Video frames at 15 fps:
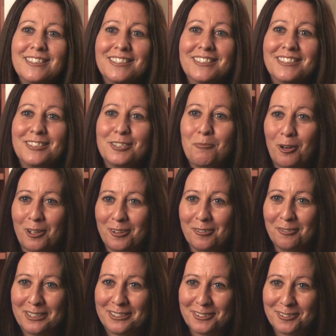is a market
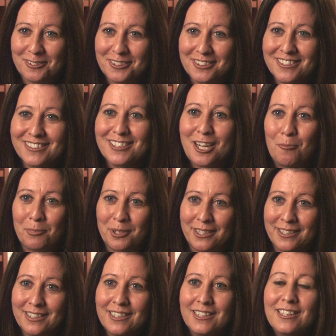research
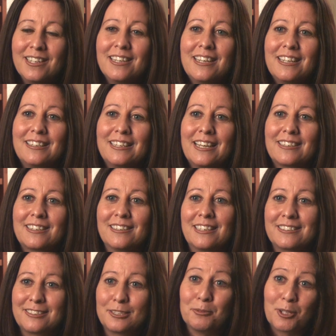company that
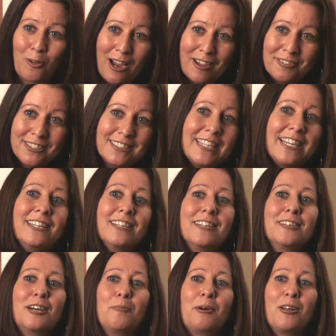collects demographic data
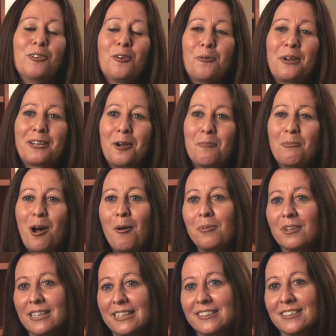about low-income
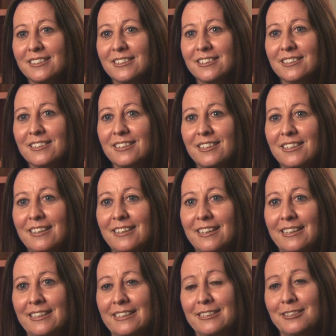populations
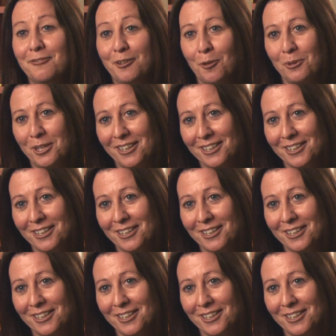in developing